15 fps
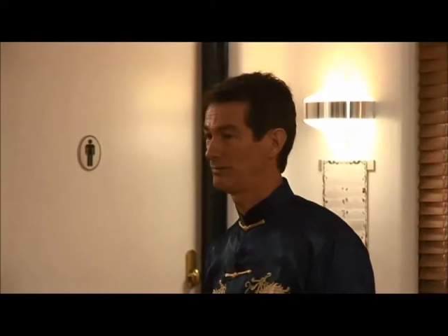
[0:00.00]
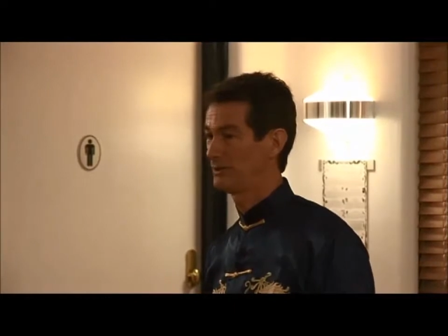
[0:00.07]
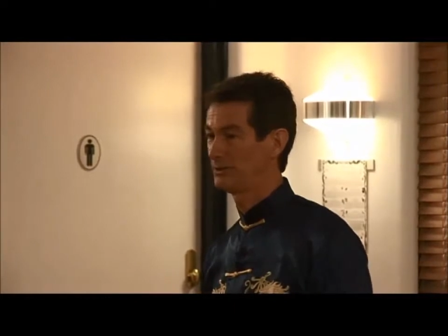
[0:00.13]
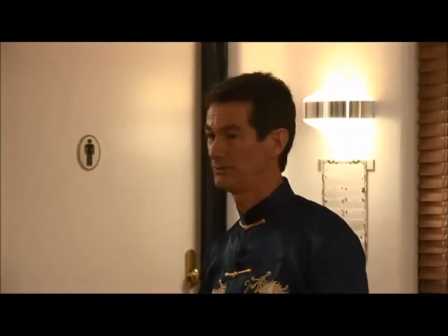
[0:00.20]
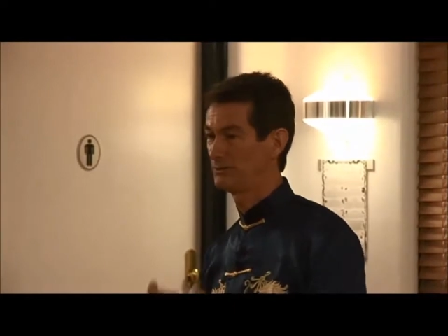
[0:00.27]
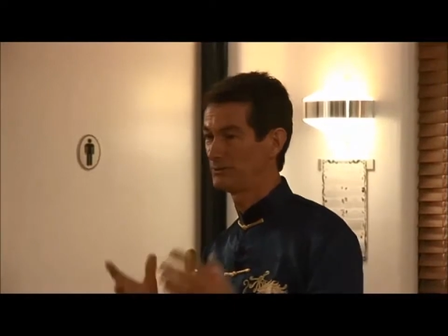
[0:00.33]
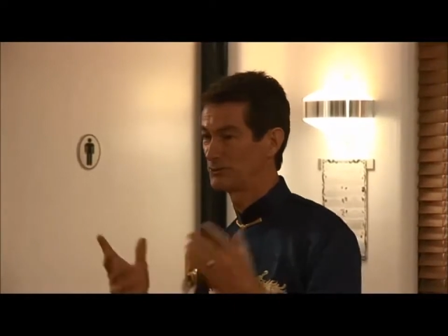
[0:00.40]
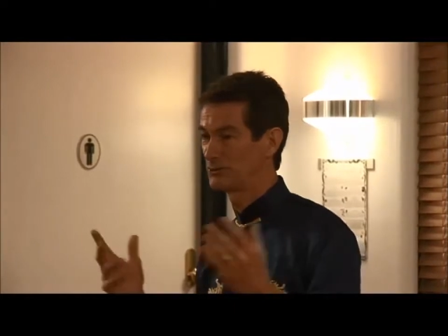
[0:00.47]
I
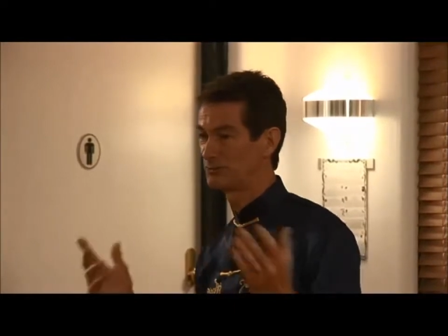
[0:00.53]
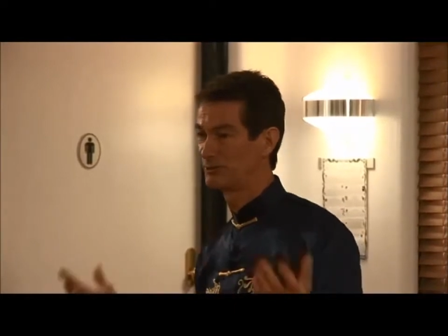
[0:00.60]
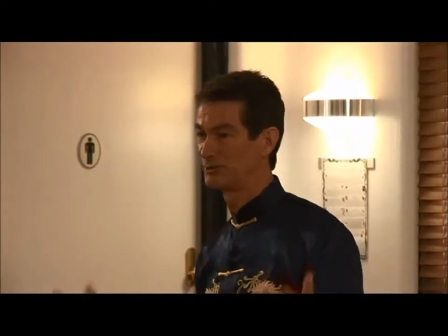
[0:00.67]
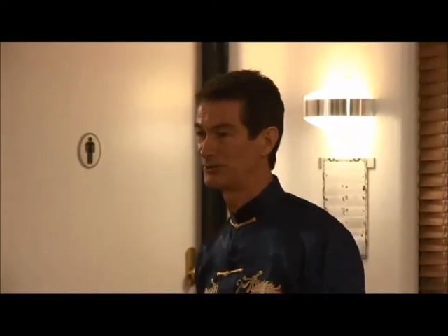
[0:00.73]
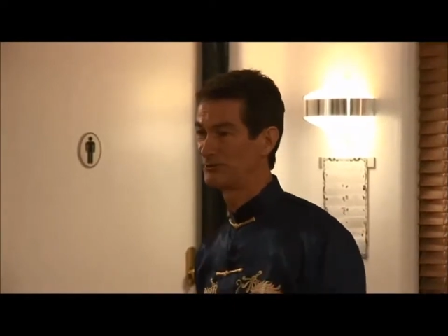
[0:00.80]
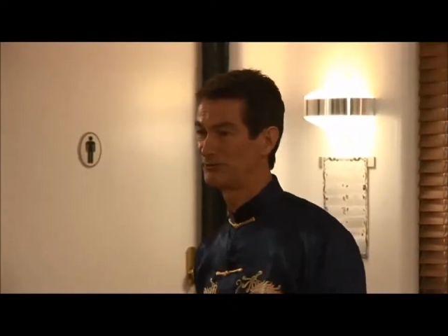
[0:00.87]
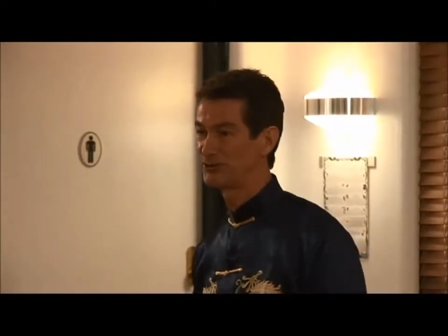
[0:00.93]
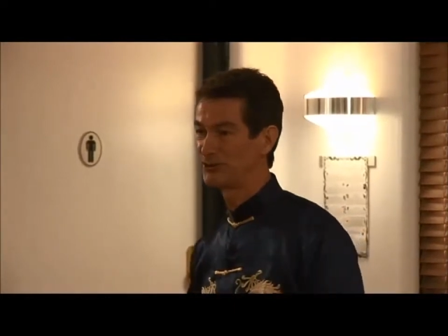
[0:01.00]
mean the
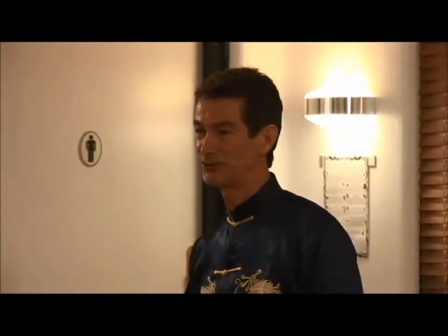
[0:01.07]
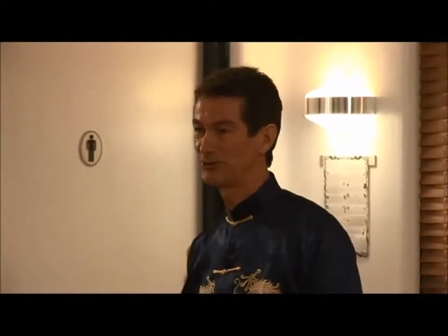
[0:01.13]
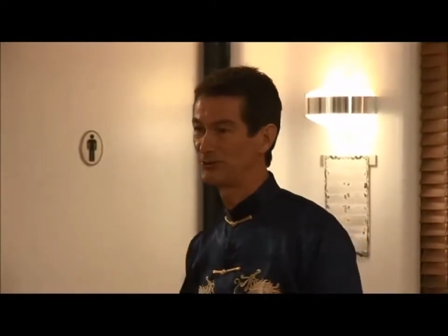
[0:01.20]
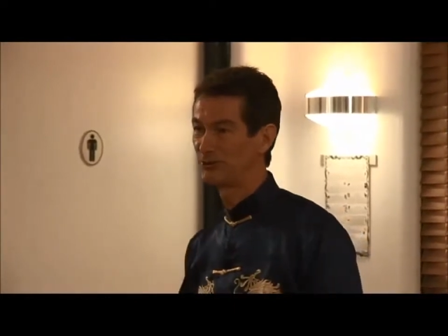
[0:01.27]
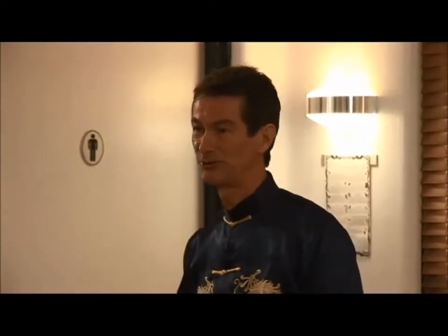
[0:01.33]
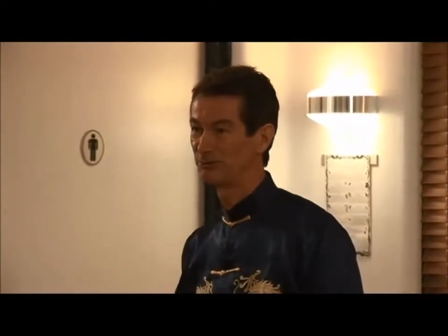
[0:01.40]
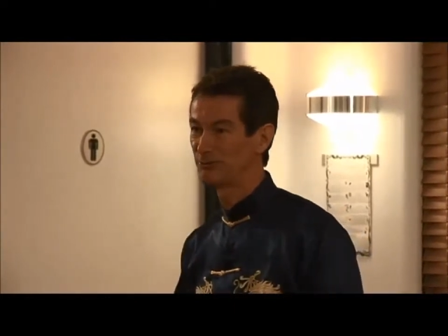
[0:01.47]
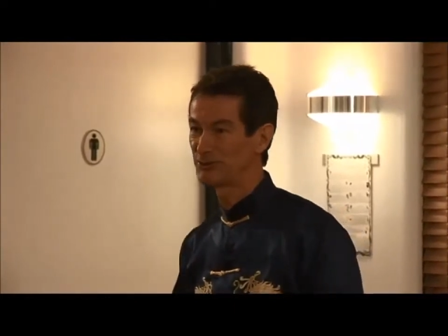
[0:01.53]
spirit of
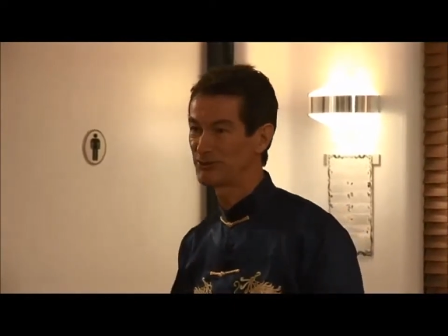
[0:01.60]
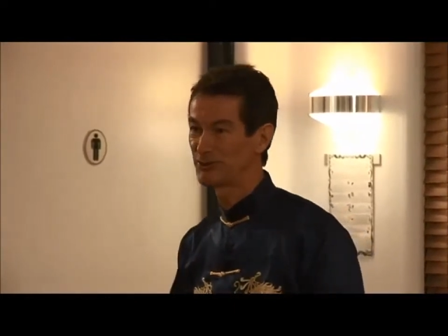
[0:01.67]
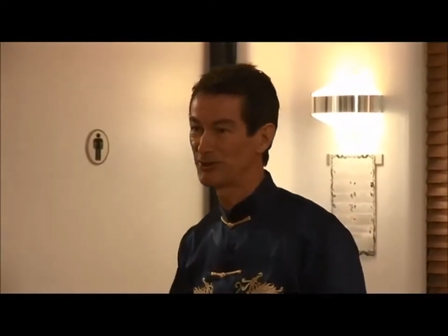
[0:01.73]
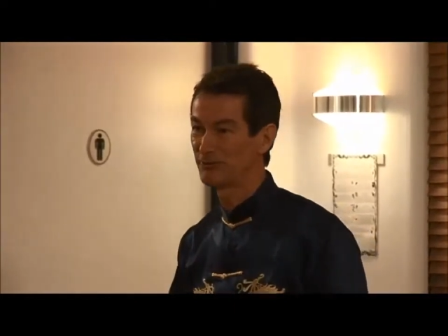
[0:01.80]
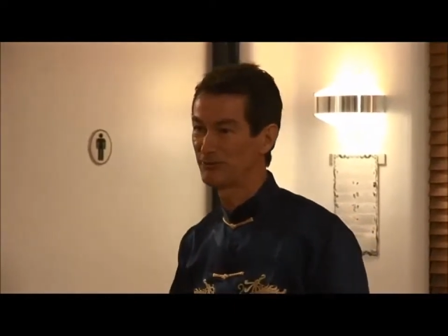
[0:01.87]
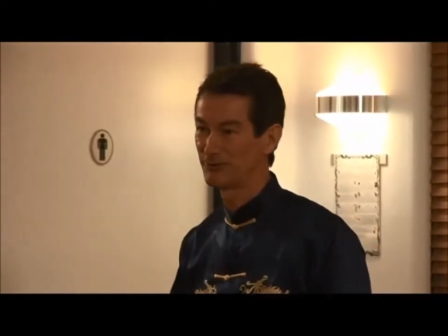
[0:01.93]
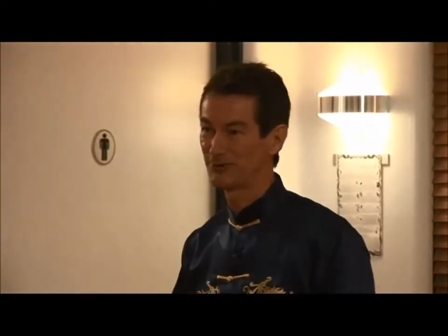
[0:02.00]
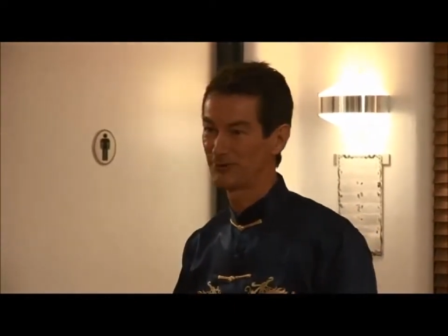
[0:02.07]
Qigong,
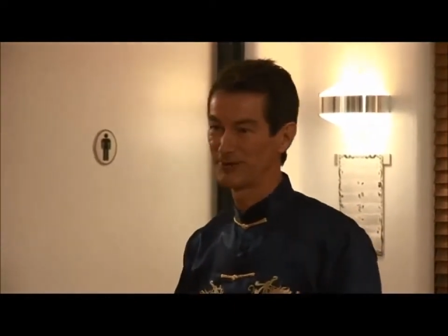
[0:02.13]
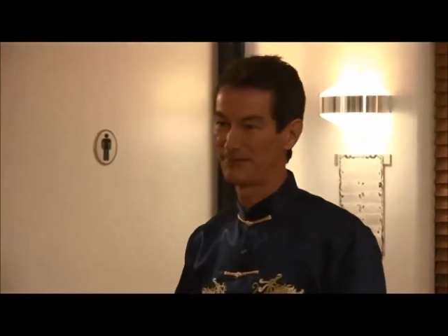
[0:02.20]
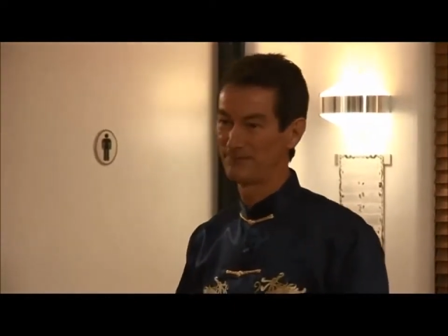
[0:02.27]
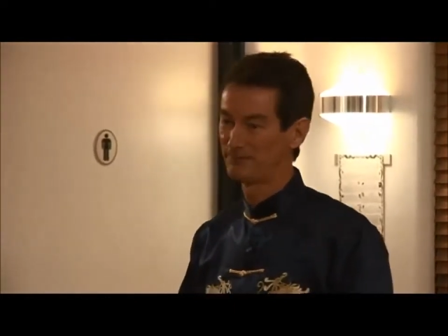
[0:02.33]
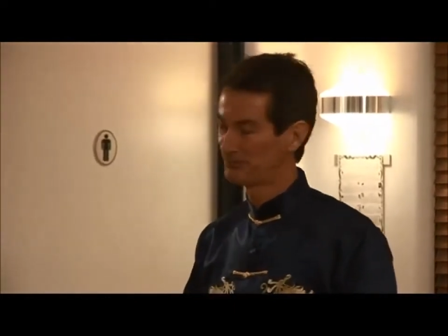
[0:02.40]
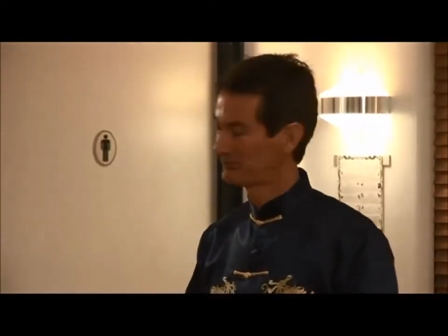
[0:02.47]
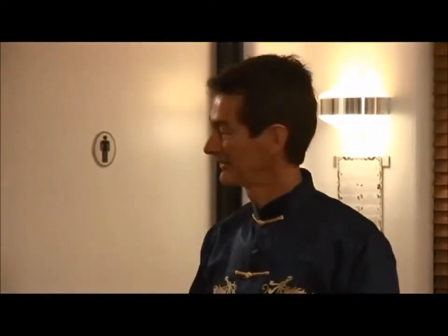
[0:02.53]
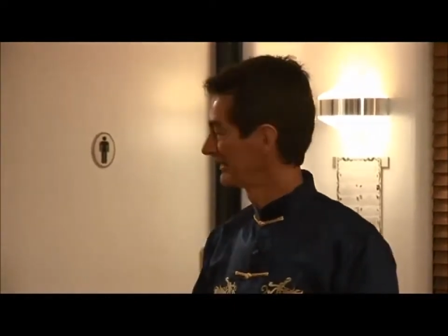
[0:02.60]
myself, all of that,
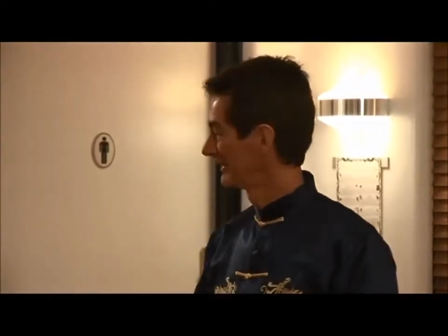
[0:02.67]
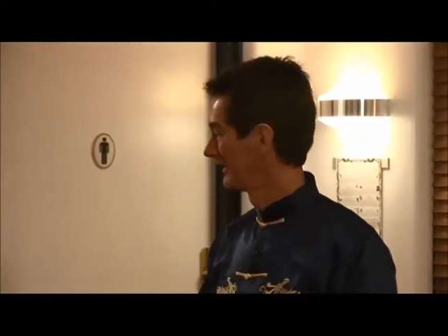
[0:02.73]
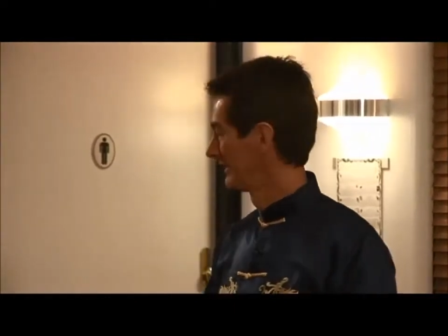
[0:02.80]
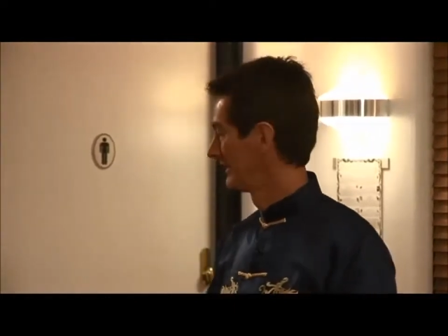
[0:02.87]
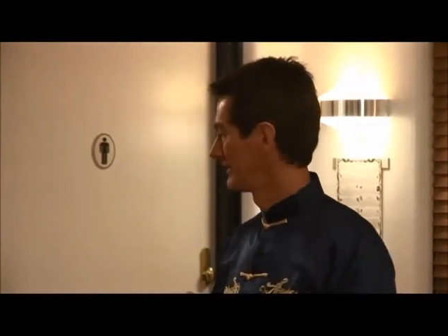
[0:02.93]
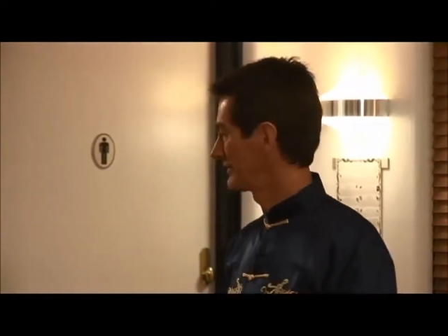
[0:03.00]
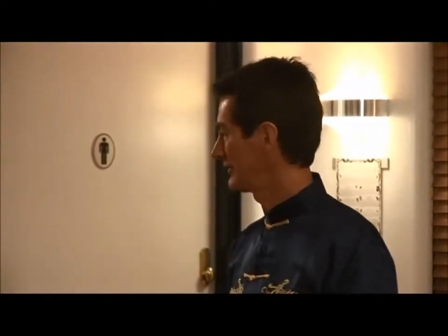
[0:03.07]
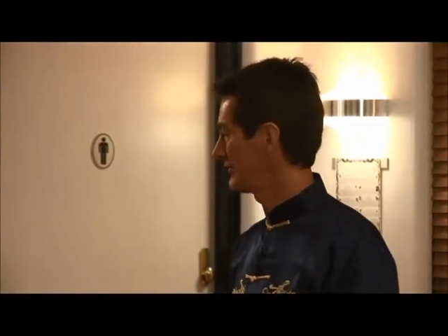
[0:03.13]

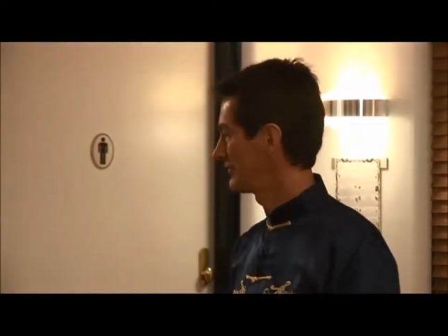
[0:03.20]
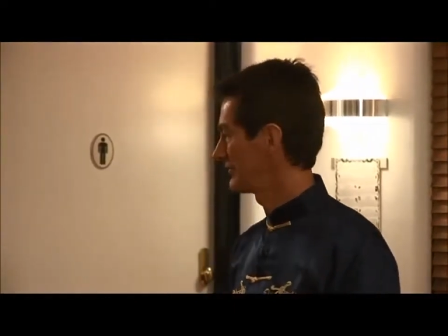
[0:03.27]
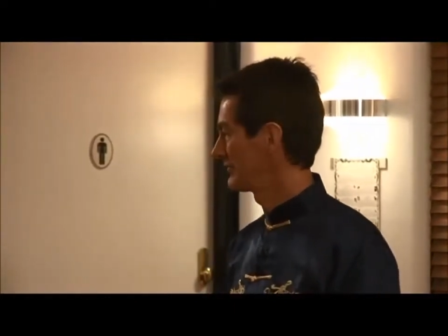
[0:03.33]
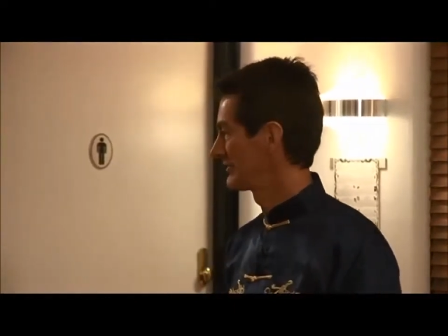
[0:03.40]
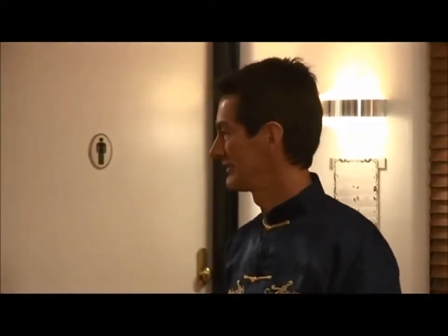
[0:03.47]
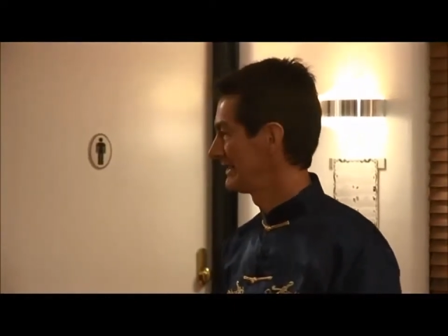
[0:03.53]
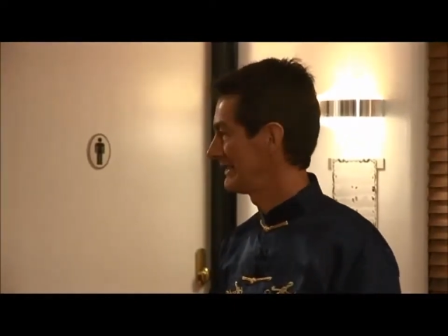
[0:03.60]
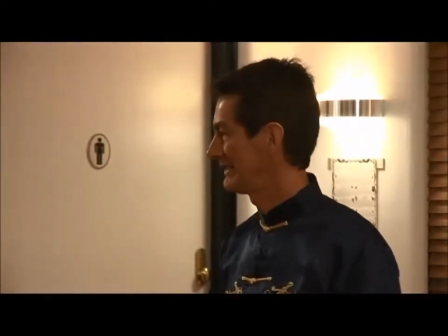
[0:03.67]

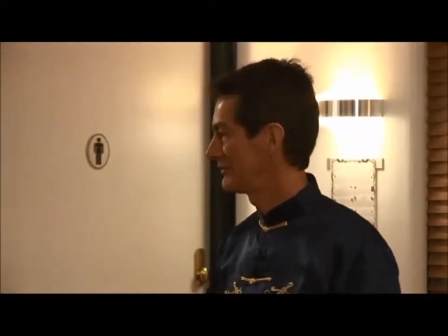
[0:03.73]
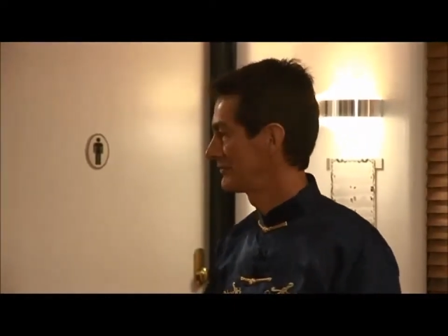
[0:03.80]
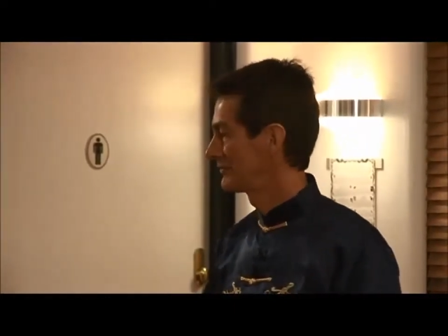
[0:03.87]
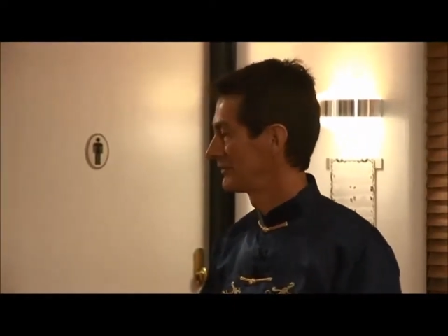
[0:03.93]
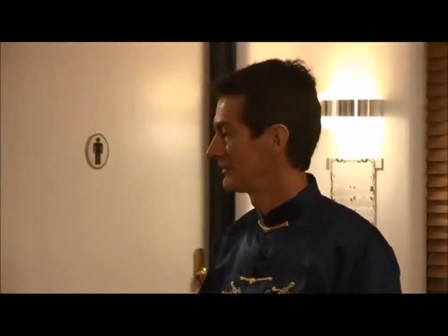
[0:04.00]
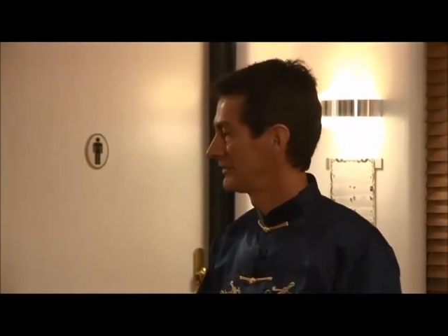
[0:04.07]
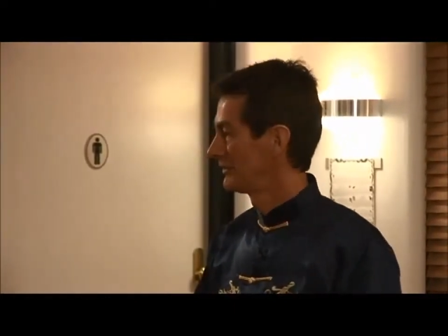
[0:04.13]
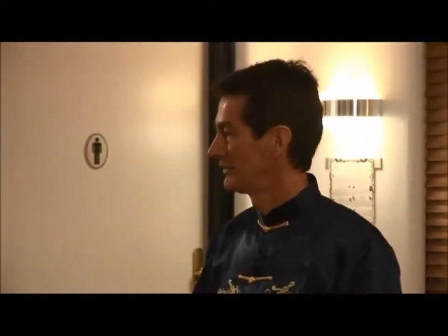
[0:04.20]
teachers, lineage,